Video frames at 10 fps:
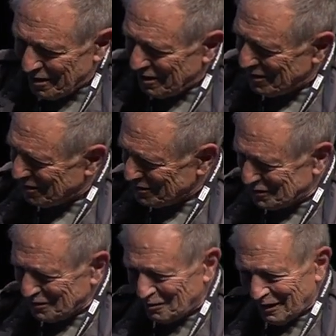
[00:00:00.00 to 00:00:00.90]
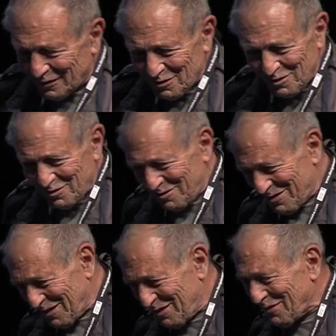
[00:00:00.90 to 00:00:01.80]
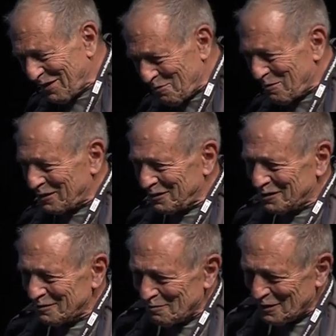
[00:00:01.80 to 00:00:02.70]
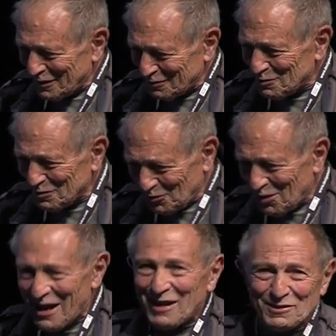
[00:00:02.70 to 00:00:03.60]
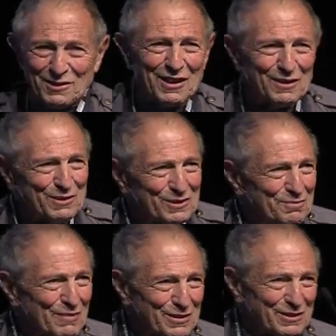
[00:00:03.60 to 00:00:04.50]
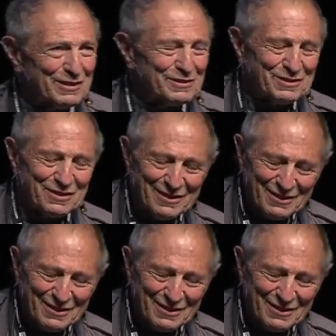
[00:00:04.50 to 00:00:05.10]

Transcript: And I said, "Thank you really very much, but it was your hands that I was most interested in."